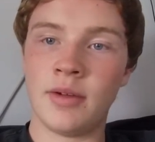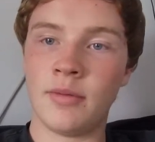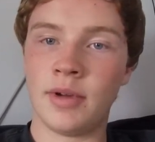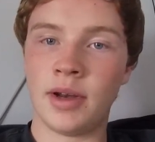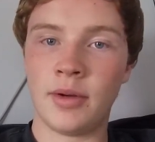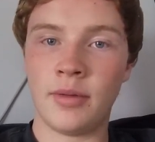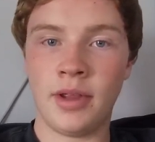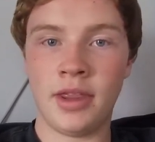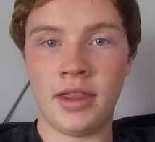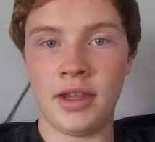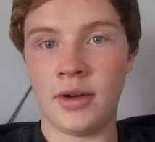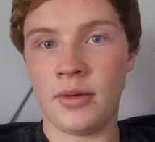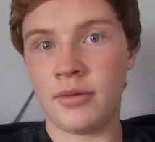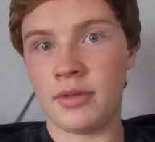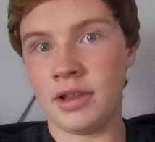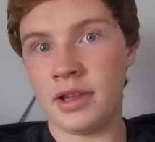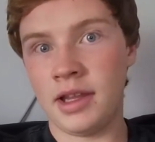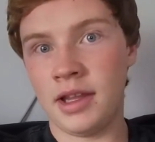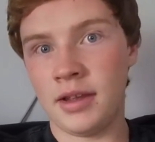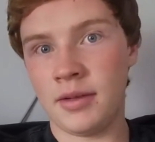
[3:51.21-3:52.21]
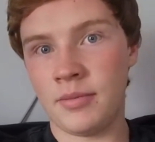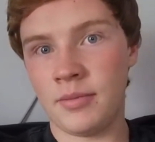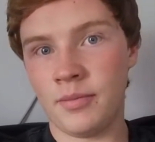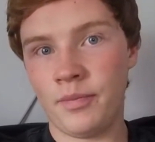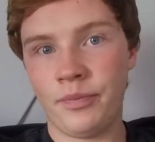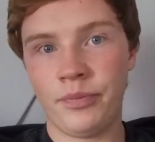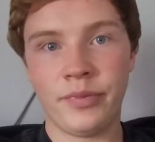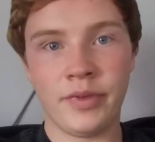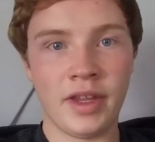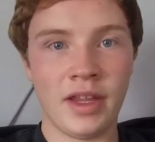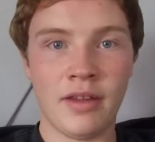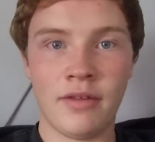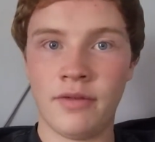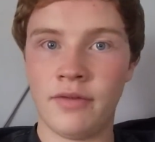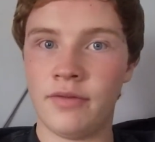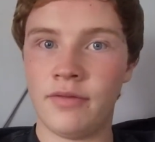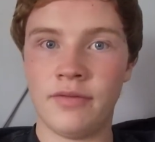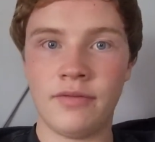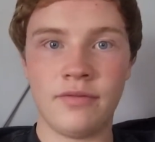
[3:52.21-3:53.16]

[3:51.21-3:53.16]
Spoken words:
and when I went there with Liam, if